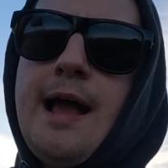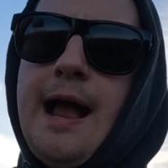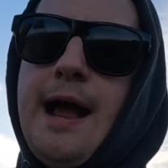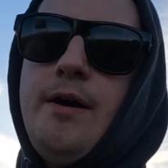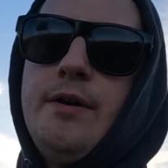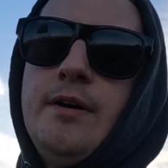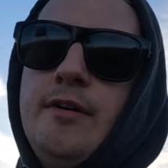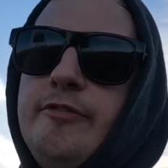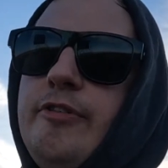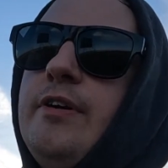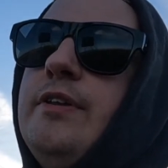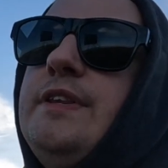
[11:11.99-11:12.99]
out
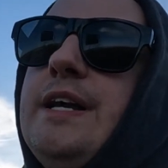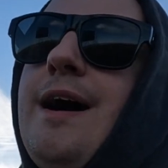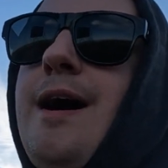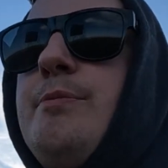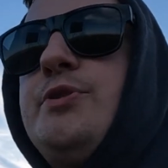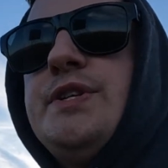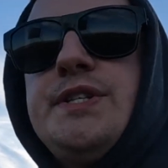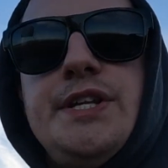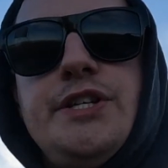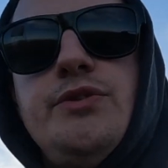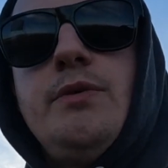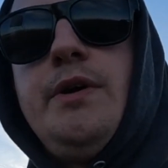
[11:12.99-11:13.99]
of the options
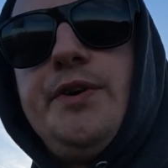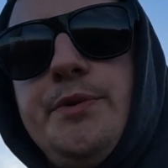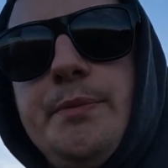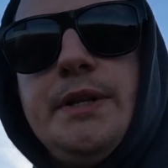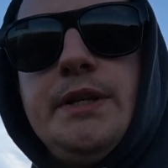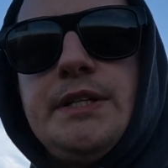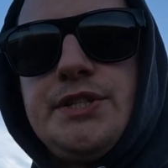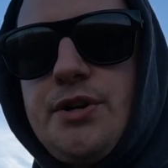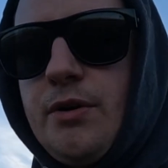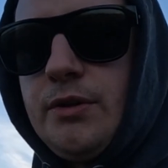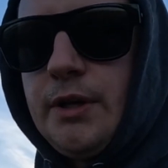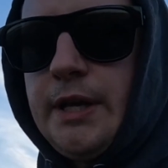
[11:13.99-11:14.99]
that you ultimately
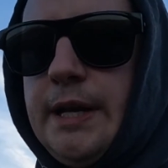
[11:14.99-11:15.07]
start looking